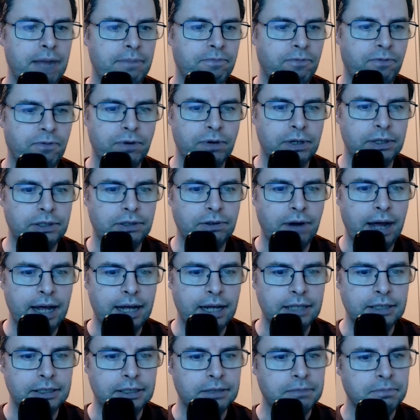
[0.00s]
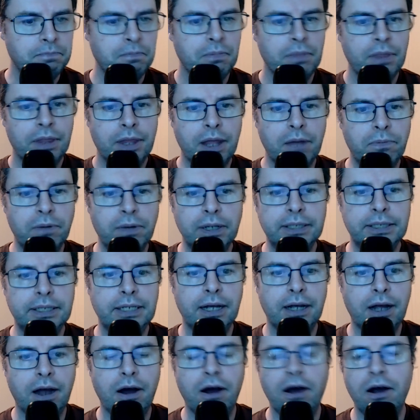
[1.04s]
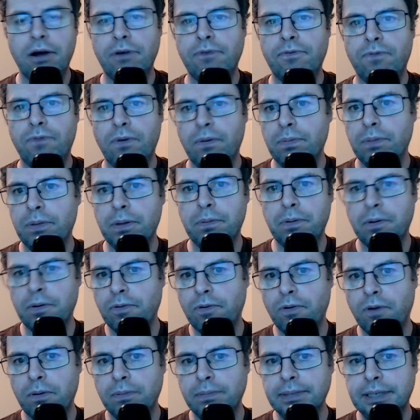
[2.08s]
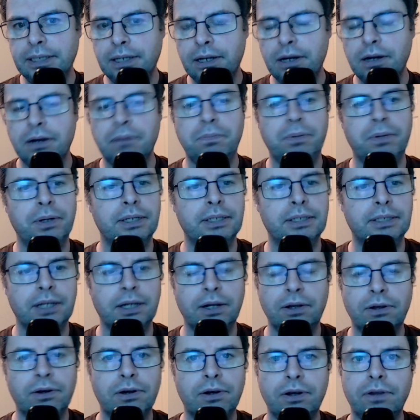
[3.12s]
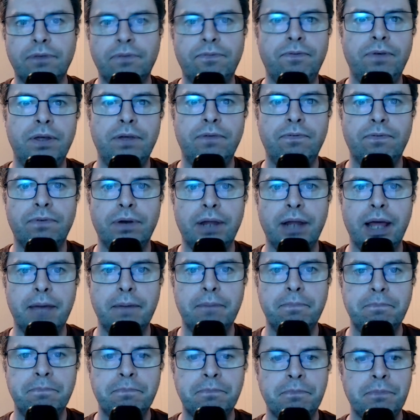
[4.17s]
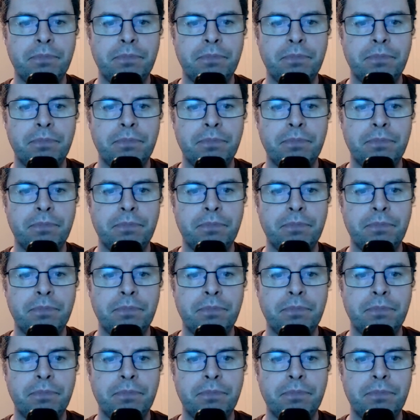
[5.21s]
For the Dragons, they will take heart from the performance here, but it's another defeat for them.